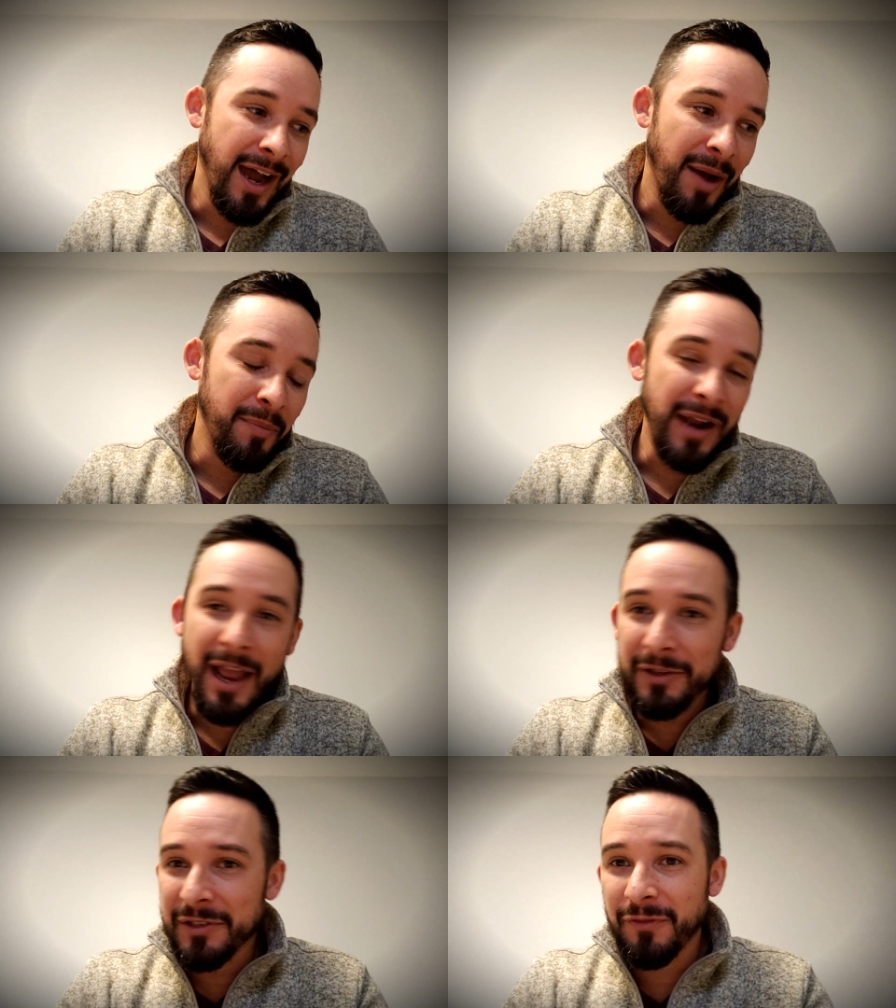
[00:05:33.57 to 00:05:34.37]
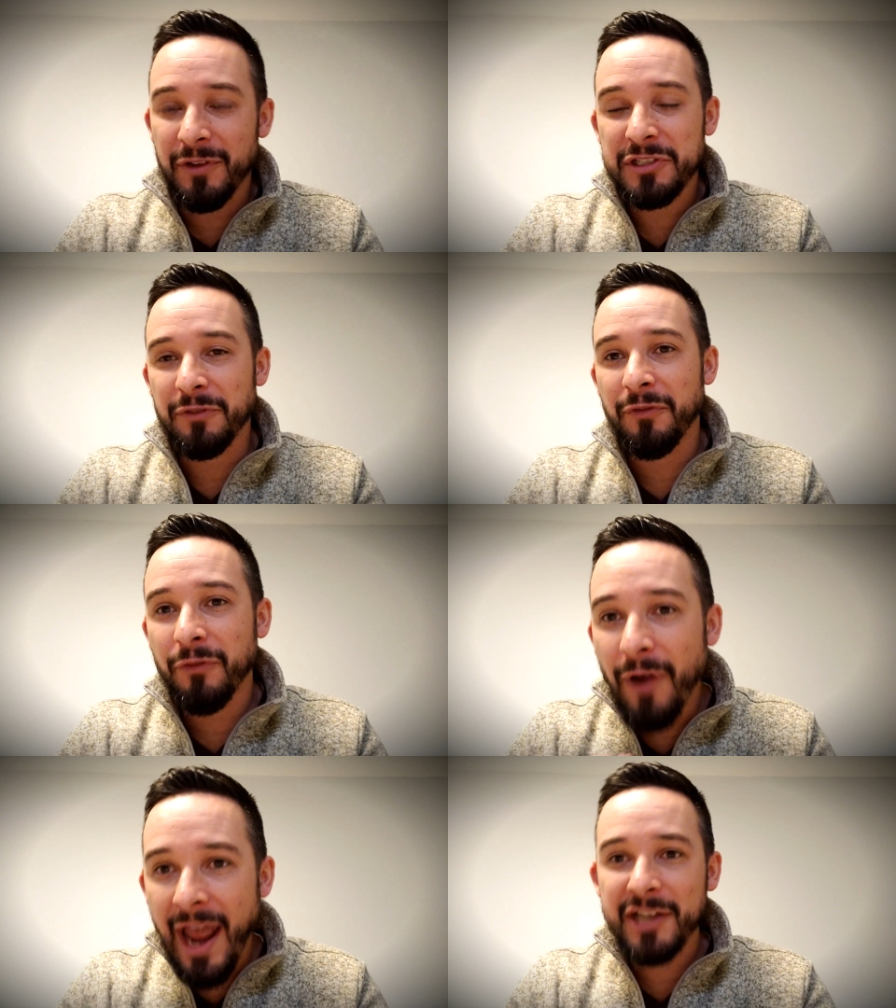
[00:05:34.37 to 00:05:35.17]
but I only fish a
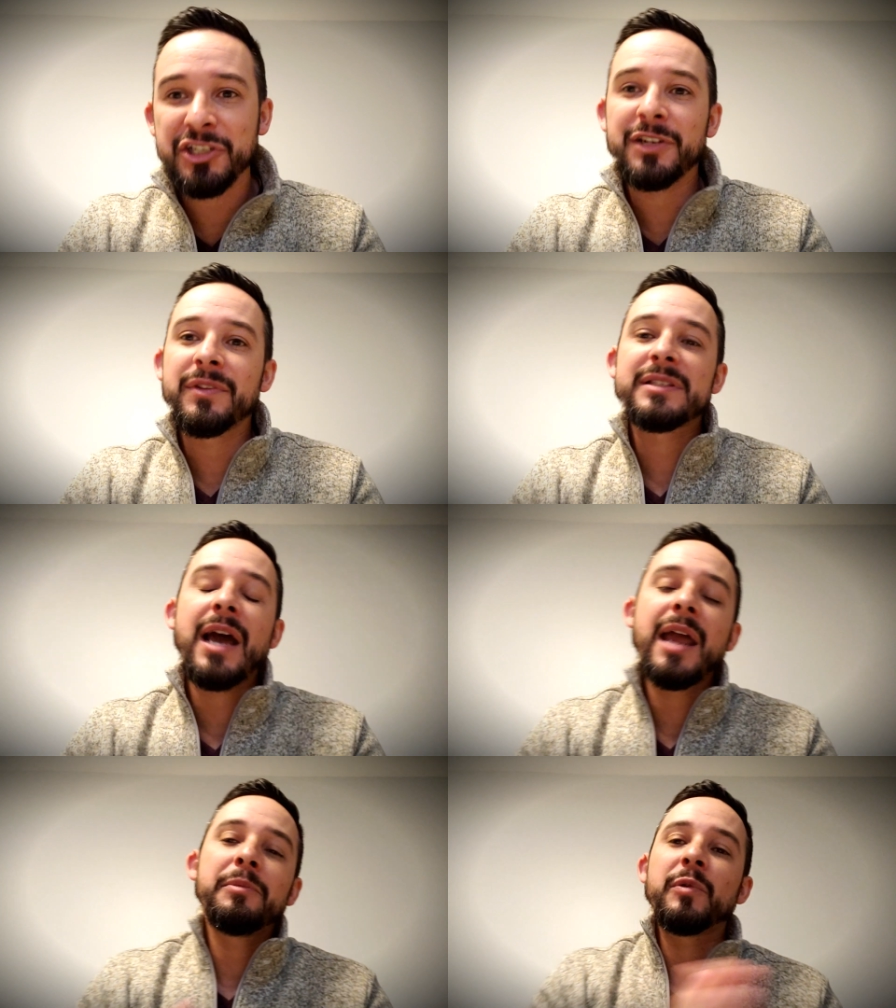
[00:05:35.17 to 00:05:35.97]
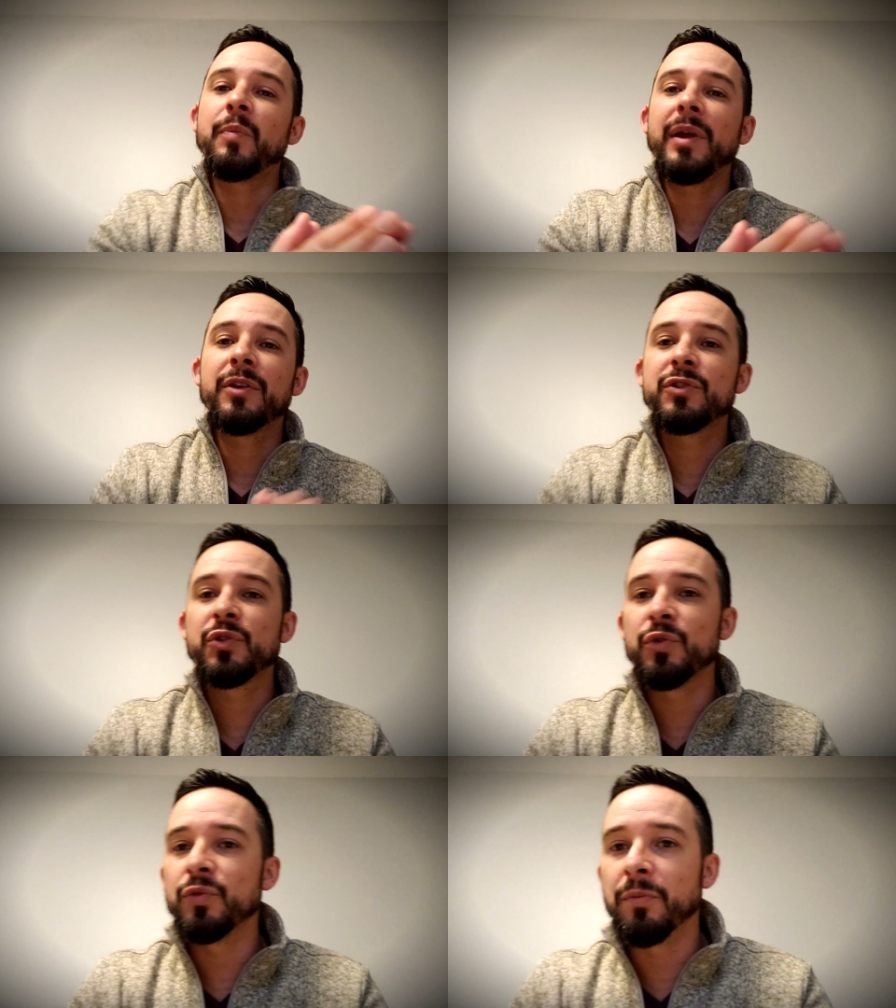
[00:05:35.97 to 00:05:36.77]
fraction of the time compared
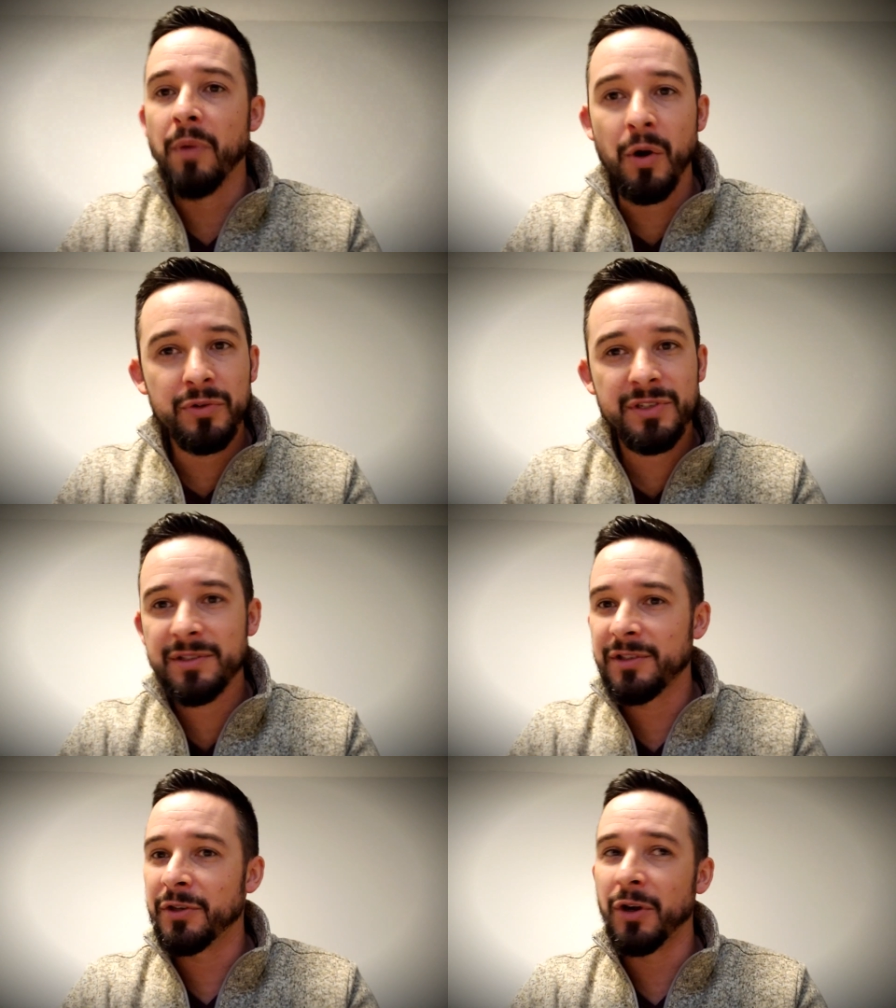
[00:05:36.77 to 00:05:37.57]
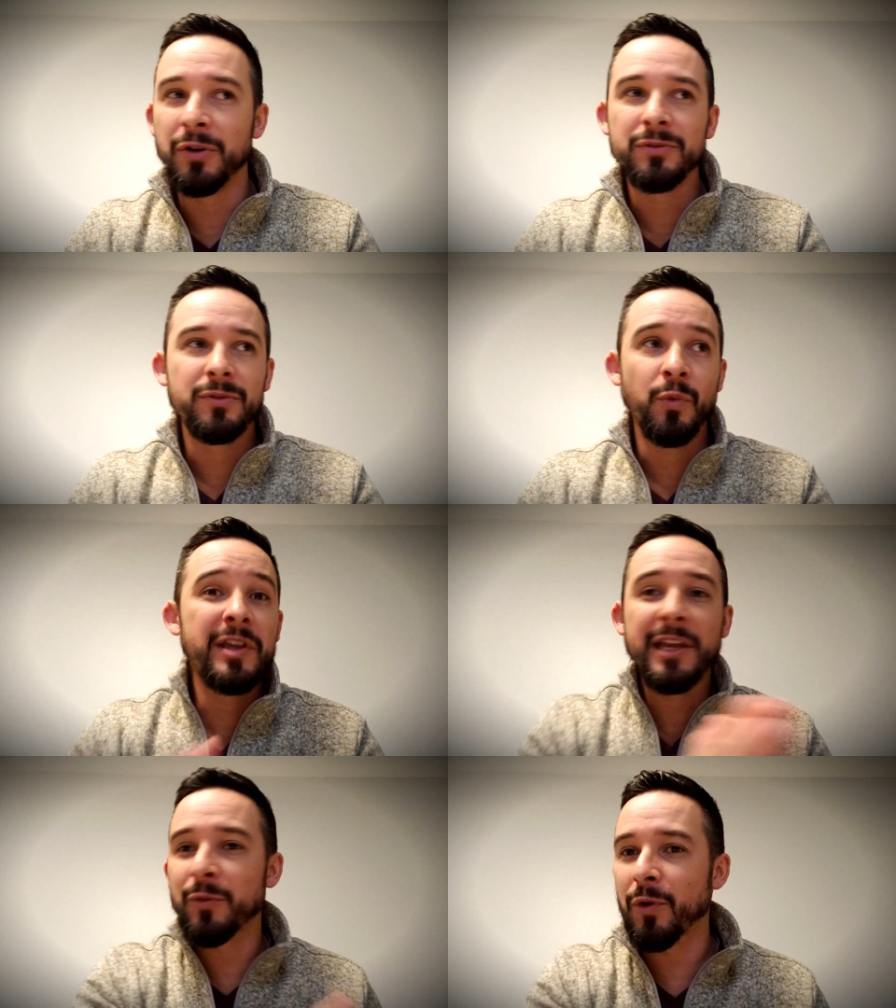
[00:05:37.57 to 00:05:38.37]
to most, you know,
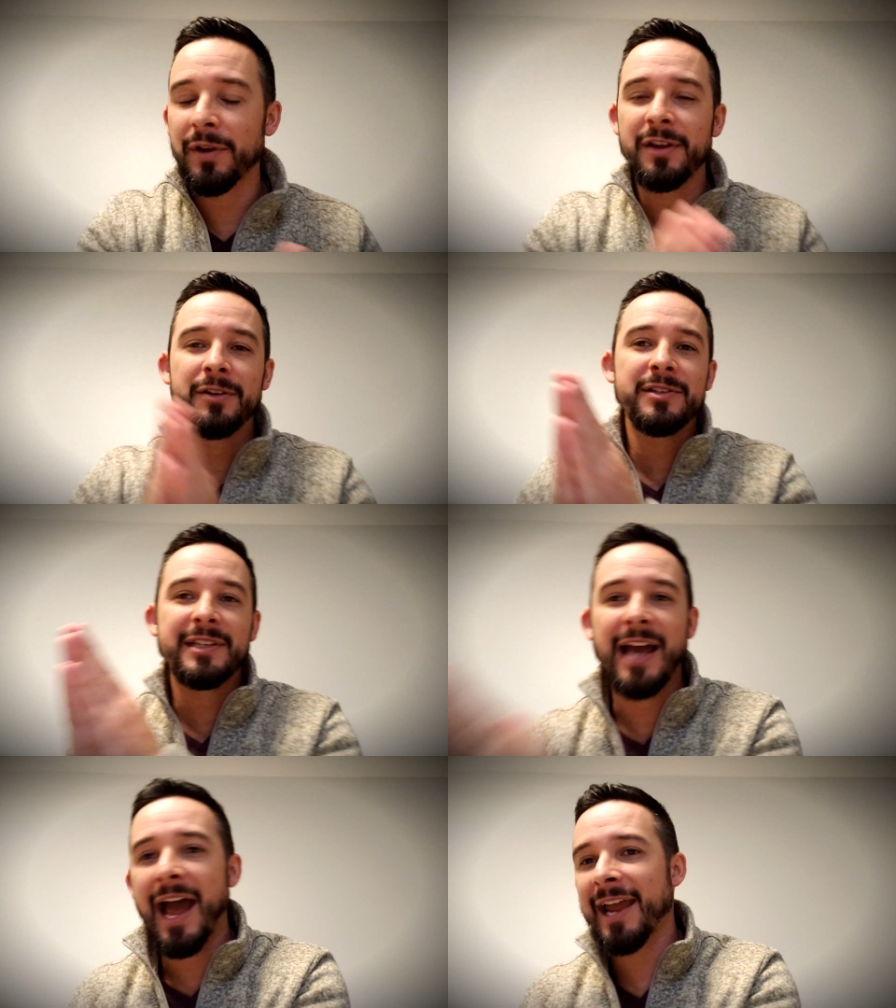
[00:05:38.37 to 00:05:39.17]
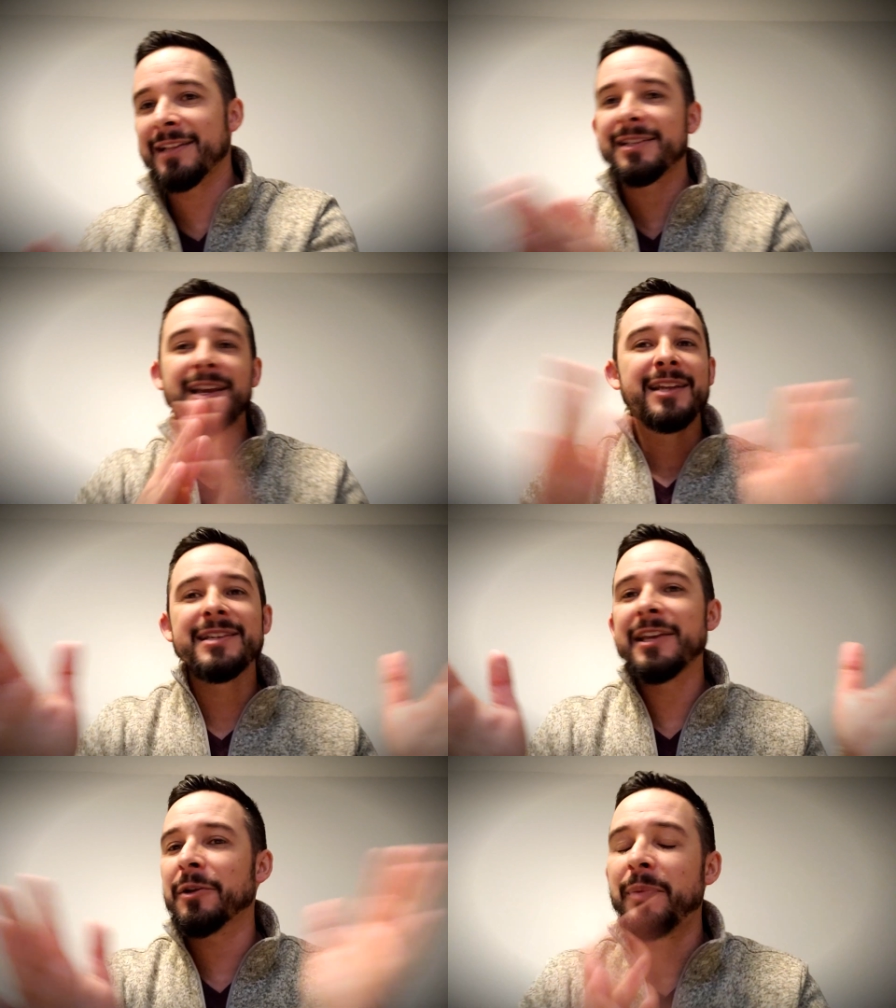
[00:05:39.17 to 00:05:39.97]
weekend warriors, guides,
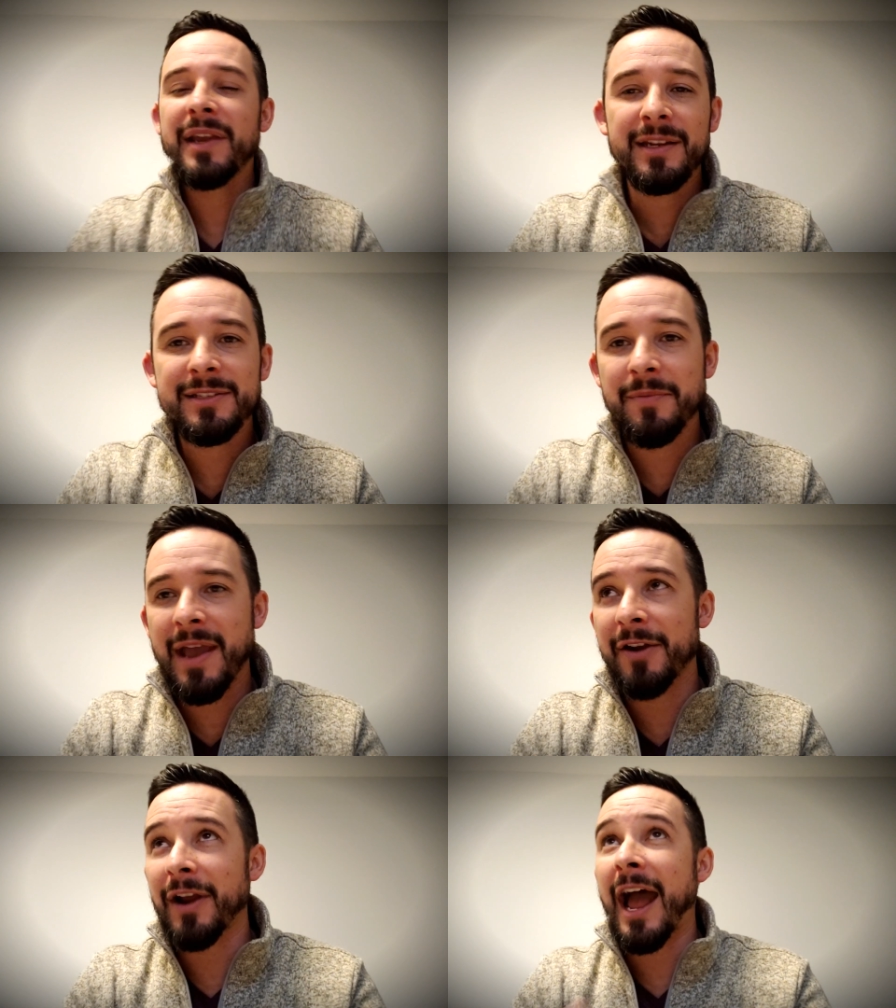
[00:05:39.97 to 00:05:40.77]
take your pick, it doesn't matter.